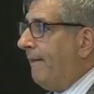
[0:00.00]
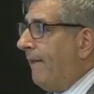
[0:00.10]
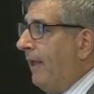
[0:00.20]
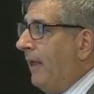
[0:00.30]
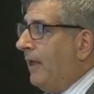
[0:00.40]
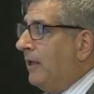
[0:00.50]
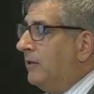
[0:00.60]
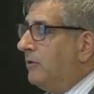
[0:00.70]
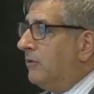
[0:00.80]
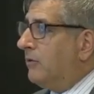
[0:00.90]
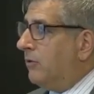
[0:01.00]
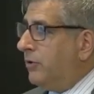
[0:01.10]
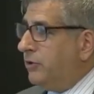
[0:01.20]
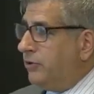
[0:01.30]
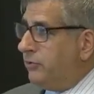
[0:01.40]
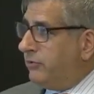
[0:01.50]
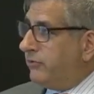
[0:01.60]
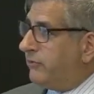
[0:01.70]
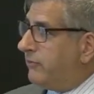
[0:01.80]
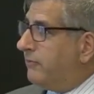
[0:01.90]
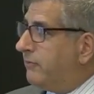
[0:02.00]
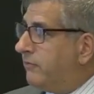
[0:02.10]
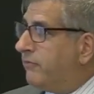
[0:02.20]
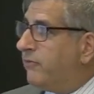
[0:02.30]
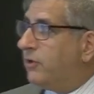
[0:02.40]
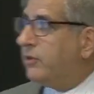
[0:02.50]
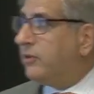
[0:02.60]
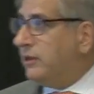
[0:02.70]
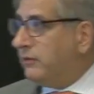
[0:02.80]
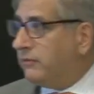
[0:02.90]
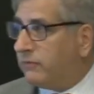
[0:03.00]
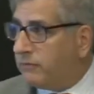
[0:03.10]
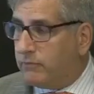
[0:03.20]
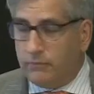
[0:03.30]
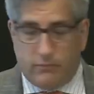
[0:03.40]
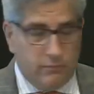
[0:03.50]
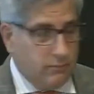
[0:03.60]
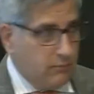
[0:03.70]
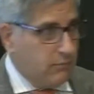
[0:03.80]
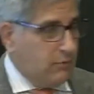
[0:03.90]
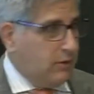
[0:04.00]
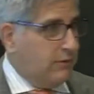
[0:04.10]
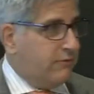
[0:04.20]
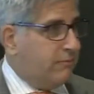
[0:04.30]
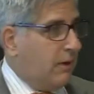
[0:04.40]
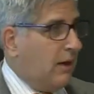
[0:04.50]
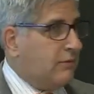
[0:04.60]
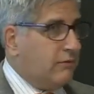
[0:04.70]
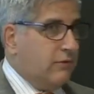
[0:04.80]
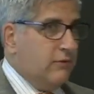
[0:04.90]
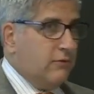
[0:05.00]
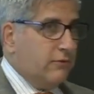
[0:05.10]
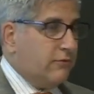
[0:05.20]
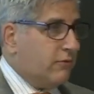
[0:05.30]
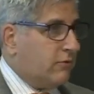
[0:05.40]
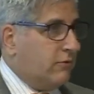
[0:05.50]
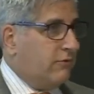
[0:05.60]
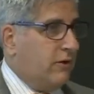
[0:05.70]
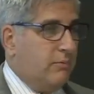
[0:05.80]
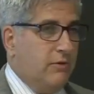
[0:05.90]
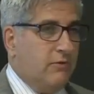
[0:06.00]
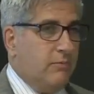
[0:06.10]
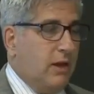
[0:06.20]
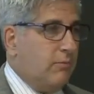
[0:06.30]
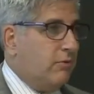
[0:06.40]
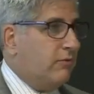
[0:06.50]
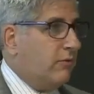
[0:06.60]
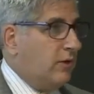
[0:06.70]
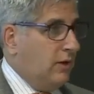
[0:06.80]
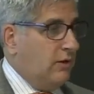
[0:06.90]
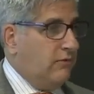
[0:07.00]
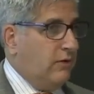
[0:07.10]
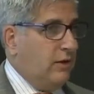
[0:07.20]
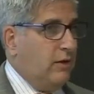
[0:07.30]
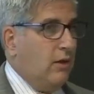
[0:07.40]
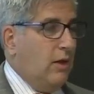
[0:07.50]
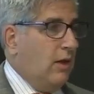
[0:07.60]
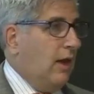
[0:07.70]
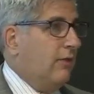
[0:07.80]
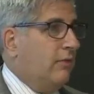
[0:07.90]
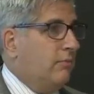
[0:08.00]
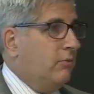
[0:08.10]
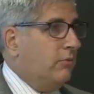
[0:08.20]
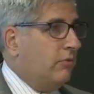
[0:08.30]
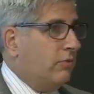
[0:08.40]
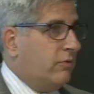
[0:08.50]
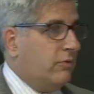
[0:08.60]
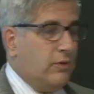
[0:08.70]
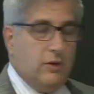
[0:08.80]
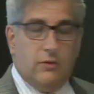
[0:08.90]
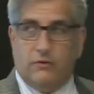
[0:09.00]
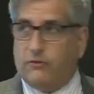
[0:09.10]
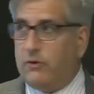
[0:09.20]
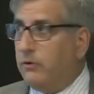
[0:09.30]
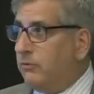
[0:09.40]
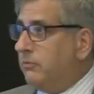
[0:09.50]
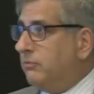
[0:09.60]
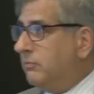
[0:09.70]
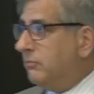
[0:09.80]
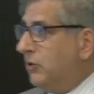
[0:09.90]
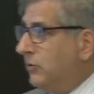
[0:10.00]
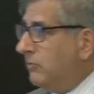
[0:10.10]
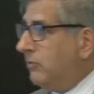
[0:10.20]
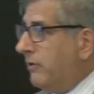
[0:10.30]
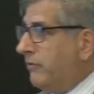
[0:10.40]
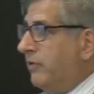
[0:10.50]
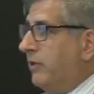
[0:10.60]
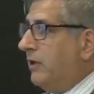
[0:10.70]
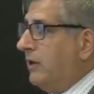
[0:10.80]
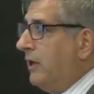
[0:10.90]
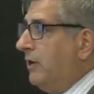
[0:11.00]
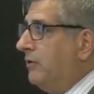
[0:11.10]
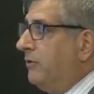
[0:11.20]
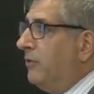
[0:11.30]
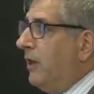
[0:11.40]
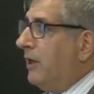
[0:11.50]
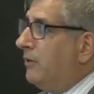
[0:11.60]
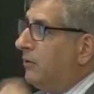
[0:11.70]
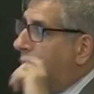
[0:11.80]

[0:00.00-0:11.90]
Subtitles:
And all you do is fill these little spots, these little circles on a piece of paper. It's very easy. At the booth, they show you everything on how to do that.